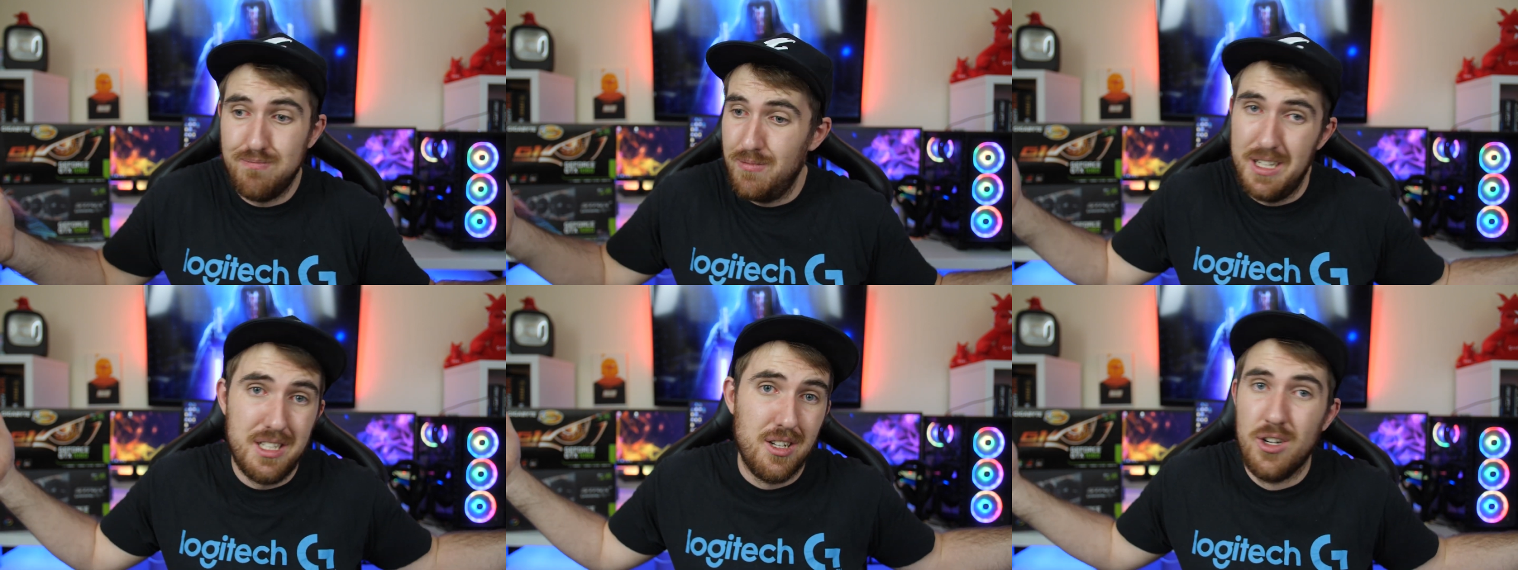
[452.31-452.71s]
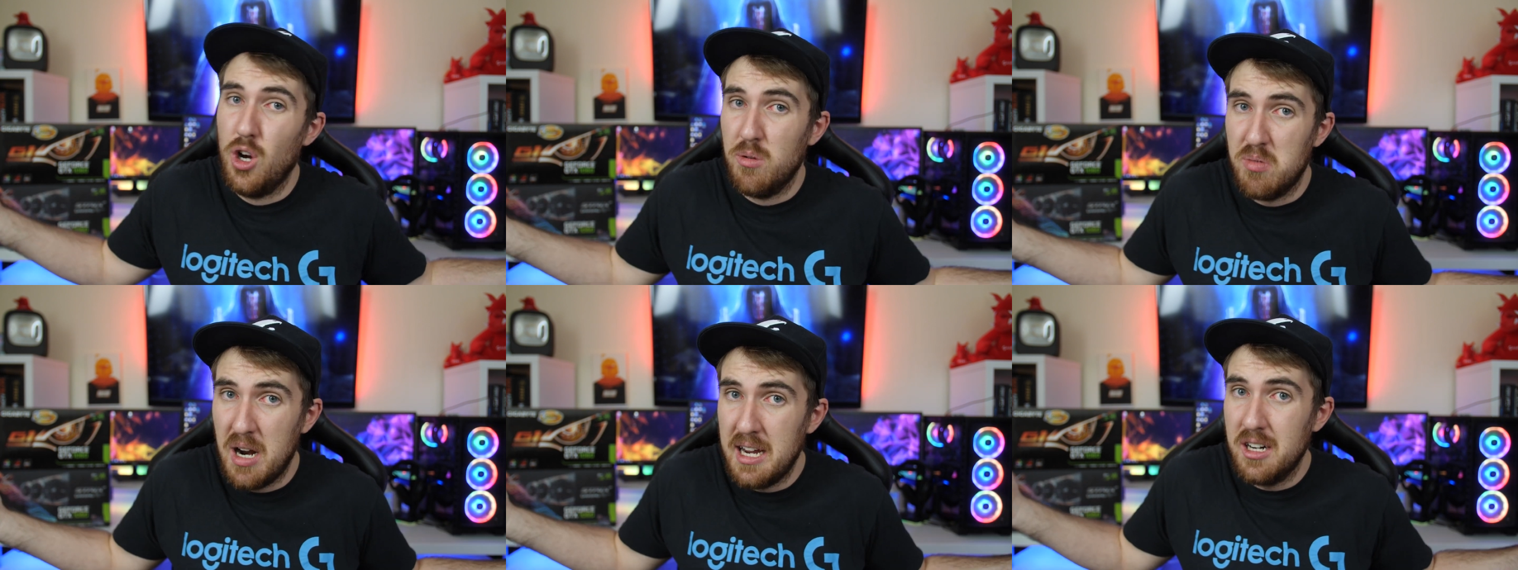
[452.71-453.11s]
it's a
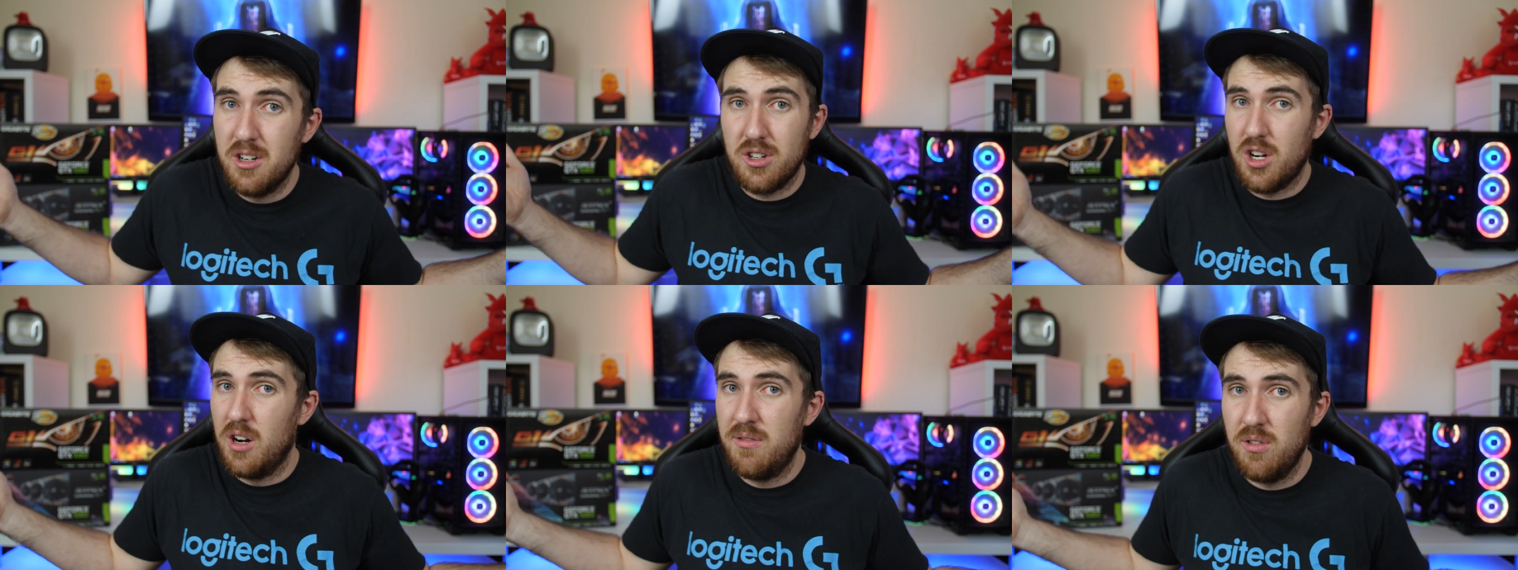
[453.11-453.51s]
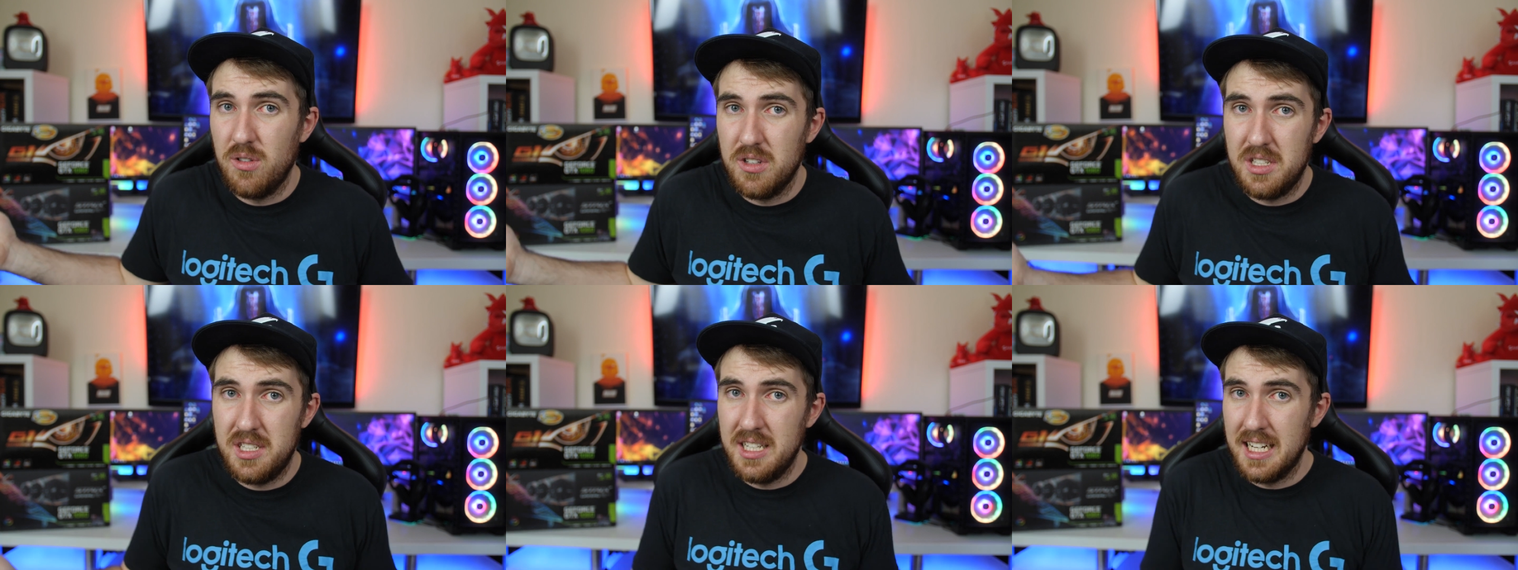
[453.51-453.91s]
no-brainer go for
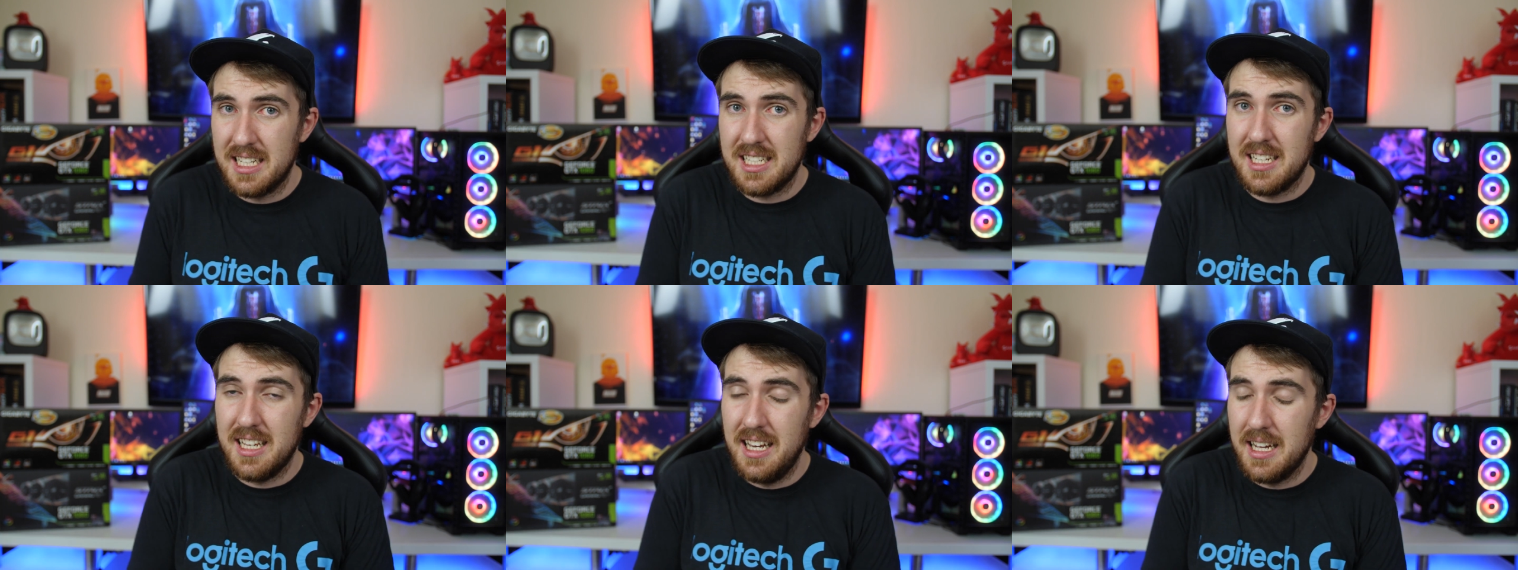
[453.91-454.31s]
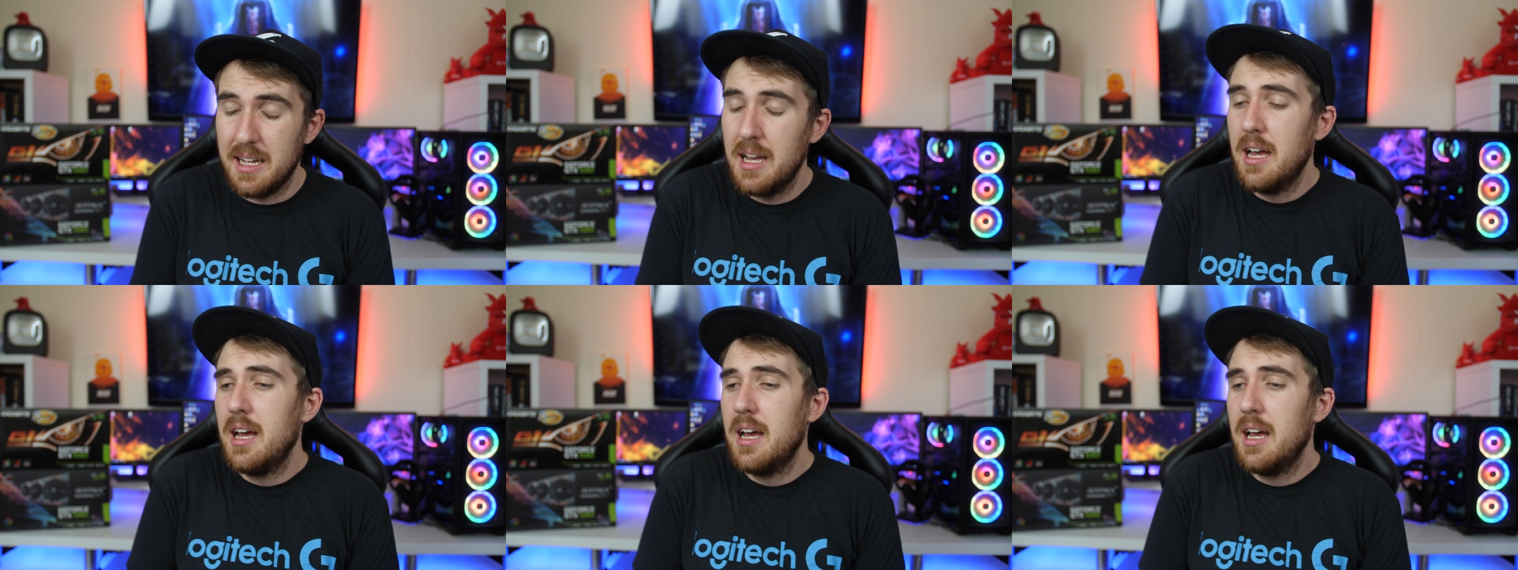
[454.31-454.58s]
the six gig